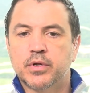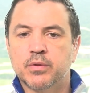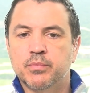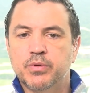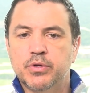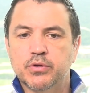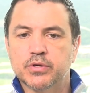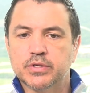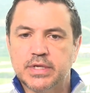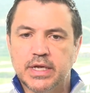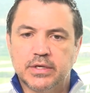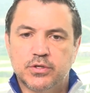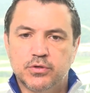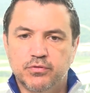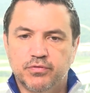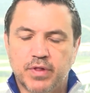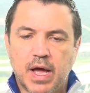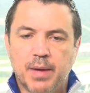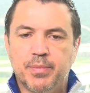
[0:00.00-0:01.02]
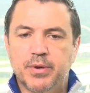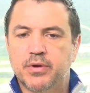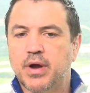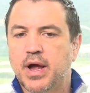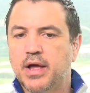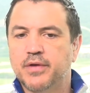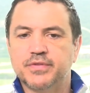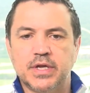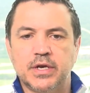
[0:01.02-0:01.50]
computers had 2 floppy
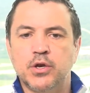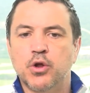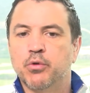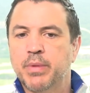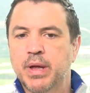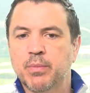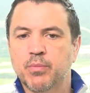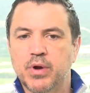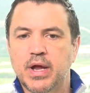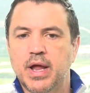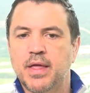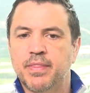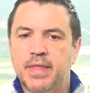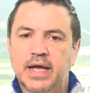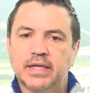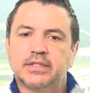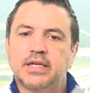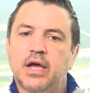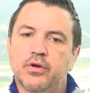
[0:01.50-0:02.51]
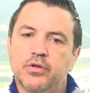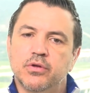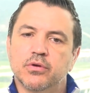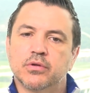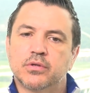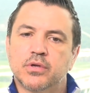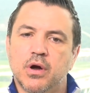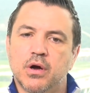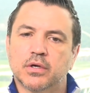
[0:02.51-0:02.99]
drives and no memory, and that's how you
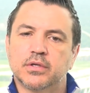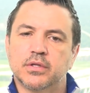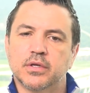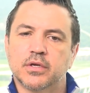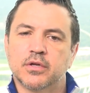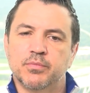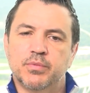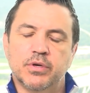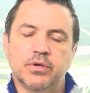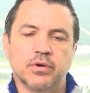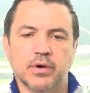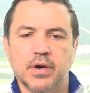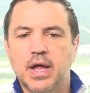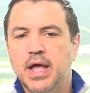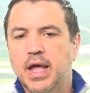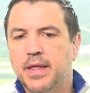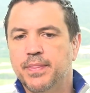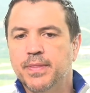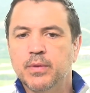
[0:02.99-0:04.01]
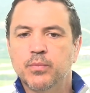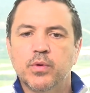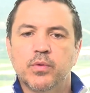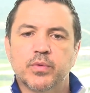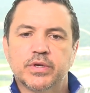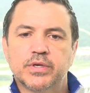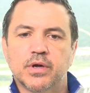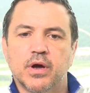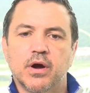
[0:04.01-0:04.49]
talk to the computer. And then we
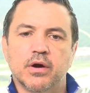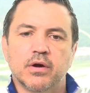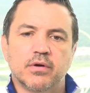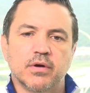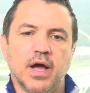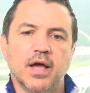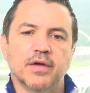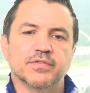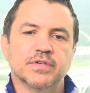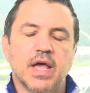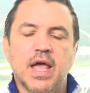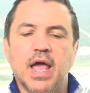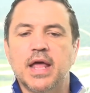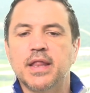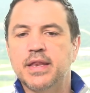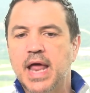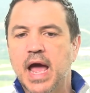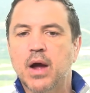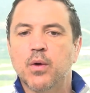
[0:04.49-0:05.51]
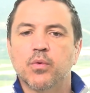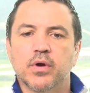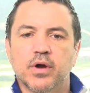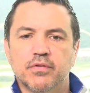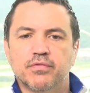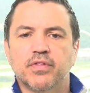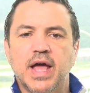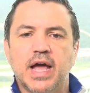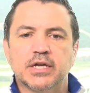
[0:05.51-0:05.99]
went to hard drives, and now we're
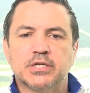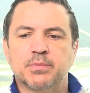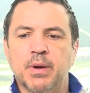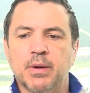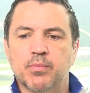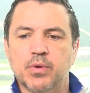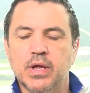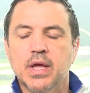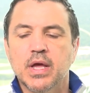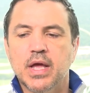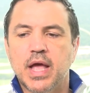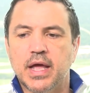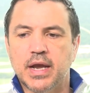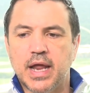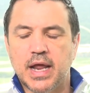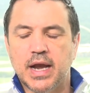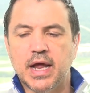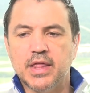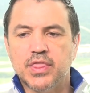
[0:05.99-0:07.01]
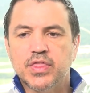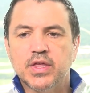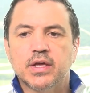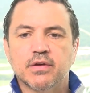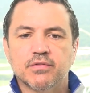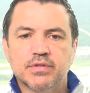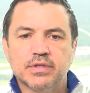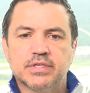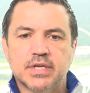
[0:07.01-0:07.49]
at flash memory. And I think
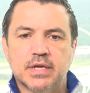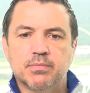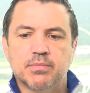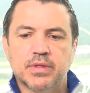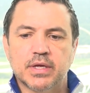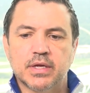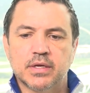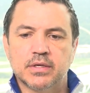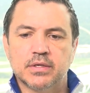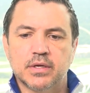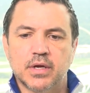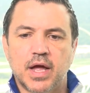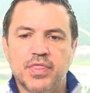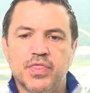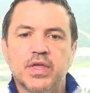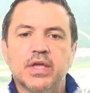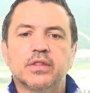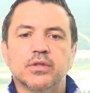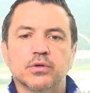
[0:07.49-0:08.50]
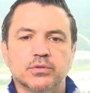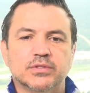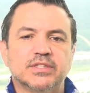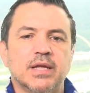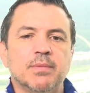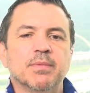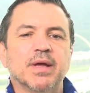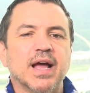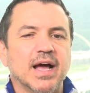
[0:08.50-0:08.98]
of the same thing, I think those
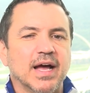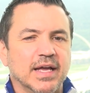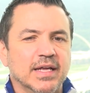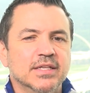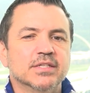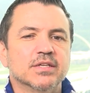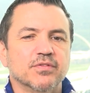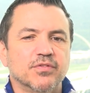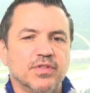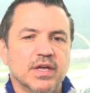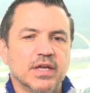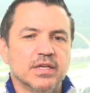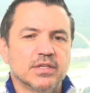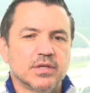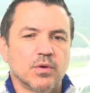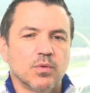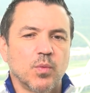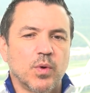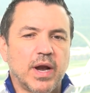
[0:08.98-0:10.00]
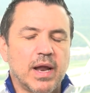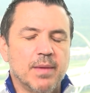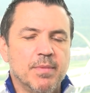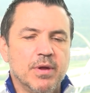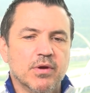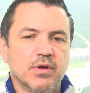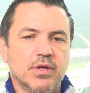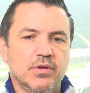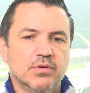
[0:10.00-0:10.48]
same kinds of things are what I'm
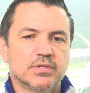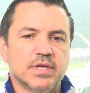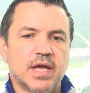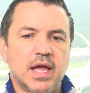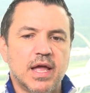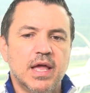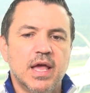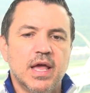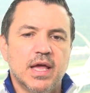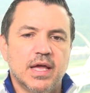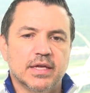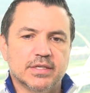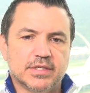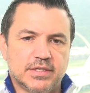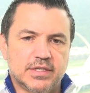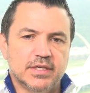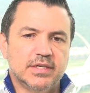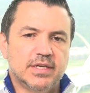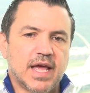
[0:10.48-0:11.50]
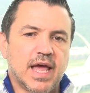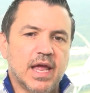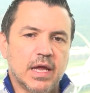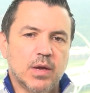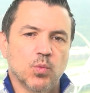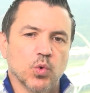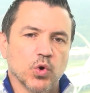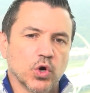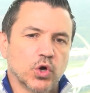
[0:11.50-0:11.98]
hearing you say, is today
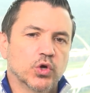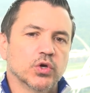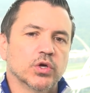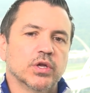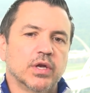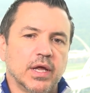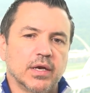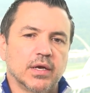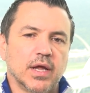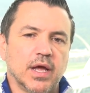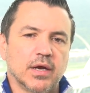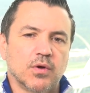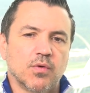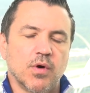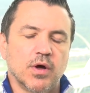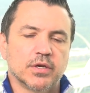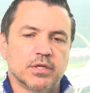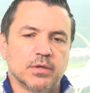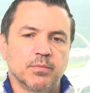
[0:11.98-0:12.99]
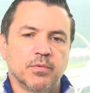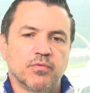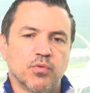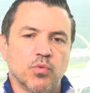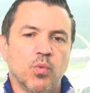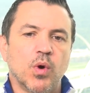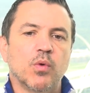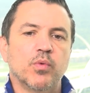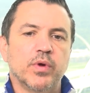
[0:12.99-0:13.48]
we're good at quantum of
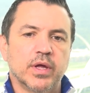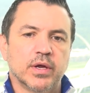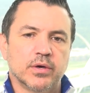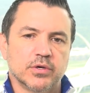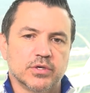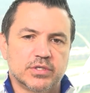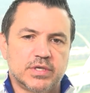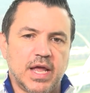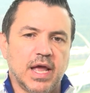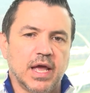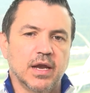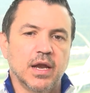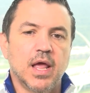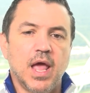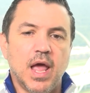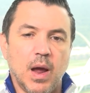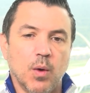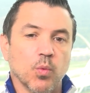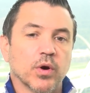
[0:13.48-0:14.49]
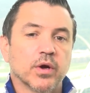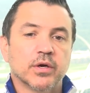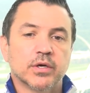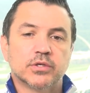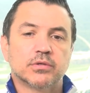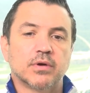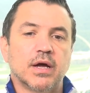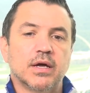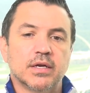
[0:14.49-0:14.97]
what we understand. And we're going to
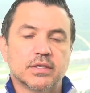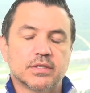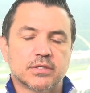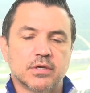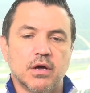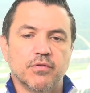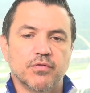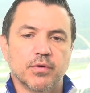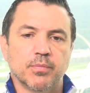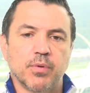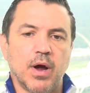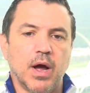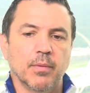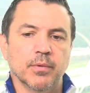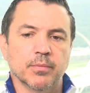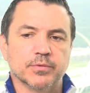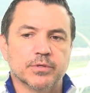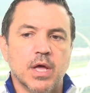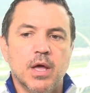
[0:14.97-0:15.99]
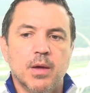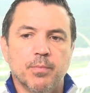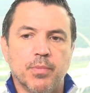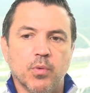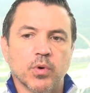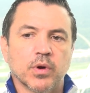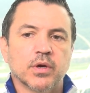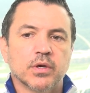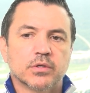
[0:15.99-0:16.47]
try to solve the problems,
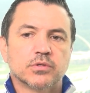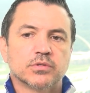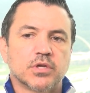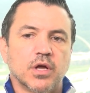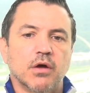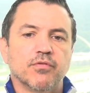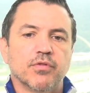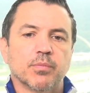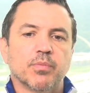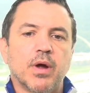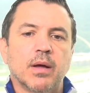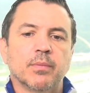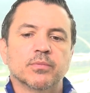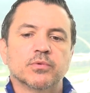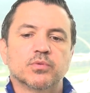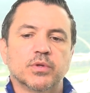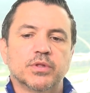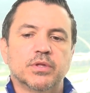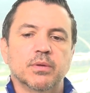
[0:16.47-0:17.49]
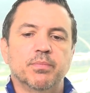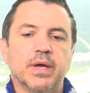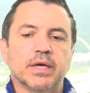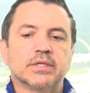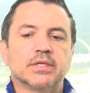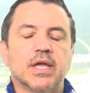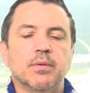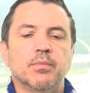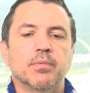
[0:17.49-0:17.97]
but we're going to solve the problems with the
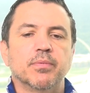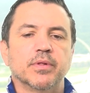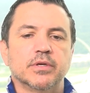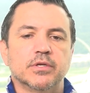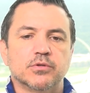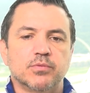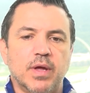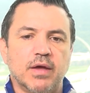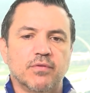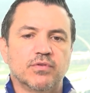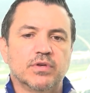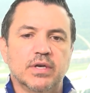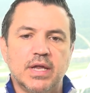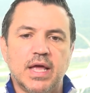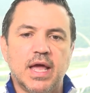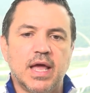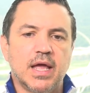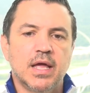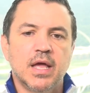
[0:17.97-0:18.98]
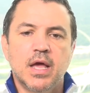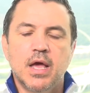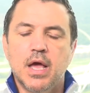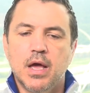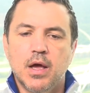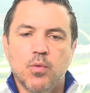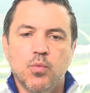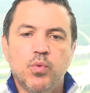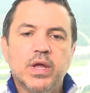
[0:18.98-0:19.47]
best capabilities we have today.
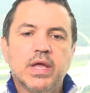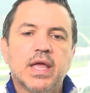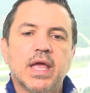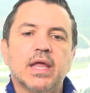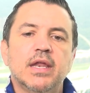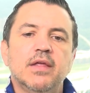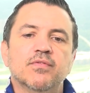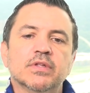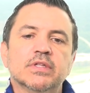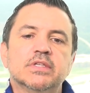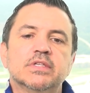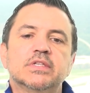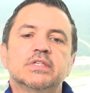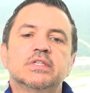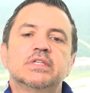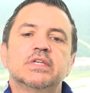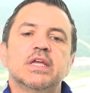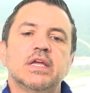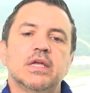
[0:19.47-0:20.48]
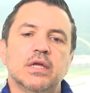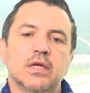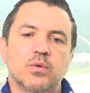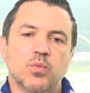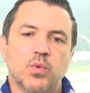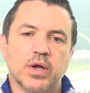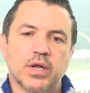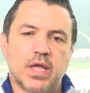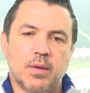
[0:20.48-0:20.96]
We can't even see
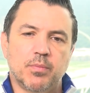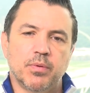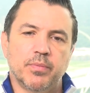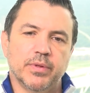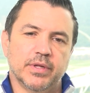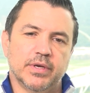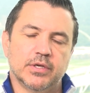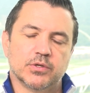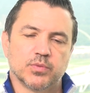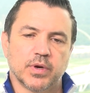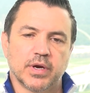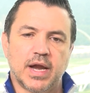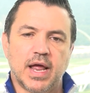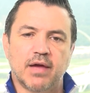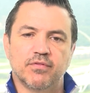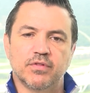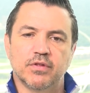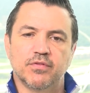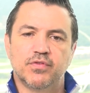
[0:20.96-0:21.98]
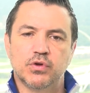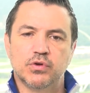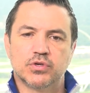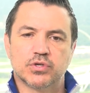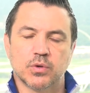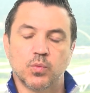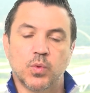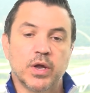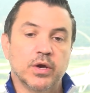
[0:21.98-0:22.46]
what capabilities we're going to have in the
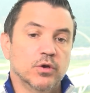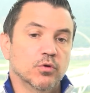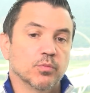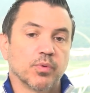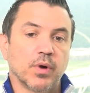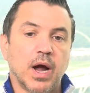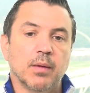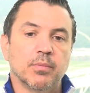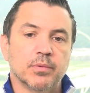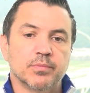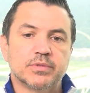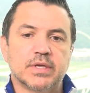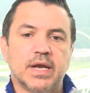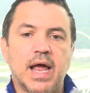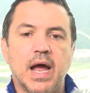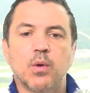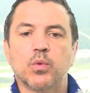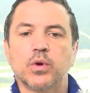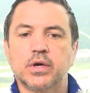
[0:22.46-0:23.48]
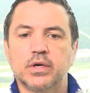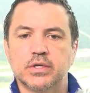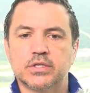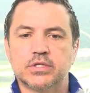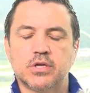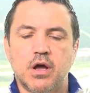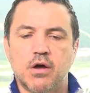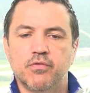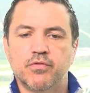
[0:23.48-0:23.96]
future, what new problems and how we're going to
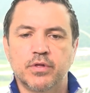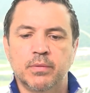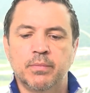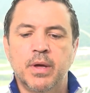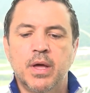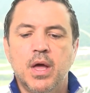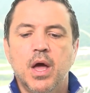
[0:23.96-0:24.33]
solve them